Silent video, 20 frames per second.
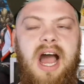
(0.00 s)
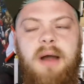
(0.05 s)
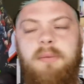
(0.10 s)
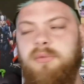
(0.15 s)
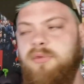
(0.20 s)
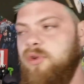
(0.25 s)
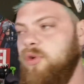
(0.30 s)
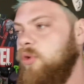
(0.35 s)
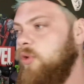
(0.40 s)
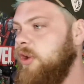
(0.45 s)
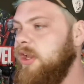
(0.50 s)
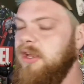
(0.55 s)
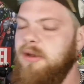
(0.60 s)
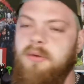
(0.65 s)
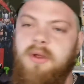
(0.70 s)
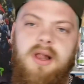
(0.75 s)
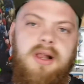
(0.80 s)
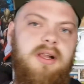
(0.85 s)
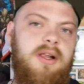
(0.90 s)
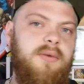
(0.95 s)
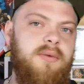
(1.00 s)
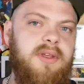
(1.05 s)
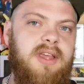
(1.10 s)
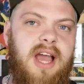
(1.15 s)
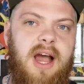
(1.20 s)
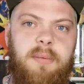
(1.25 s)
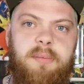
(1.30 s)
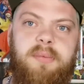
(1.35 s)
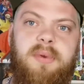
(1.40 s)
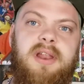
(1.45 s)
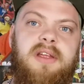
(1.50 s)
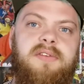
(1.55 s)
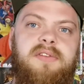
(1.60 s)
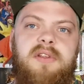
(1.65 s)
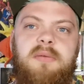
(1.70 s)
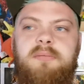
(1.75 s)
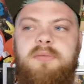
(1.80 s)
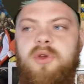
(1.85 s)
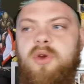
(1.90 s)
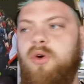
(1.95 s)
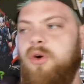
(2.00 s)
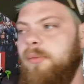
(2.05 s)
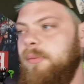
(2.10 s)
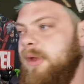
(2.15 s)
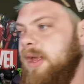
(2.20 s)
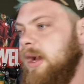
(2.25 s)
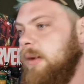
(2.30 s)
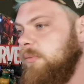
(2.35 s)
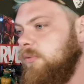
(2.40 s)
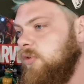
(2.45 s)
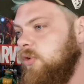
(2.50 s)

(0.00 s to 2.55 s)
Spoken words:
I'm talking Cap lifting Mjolnir.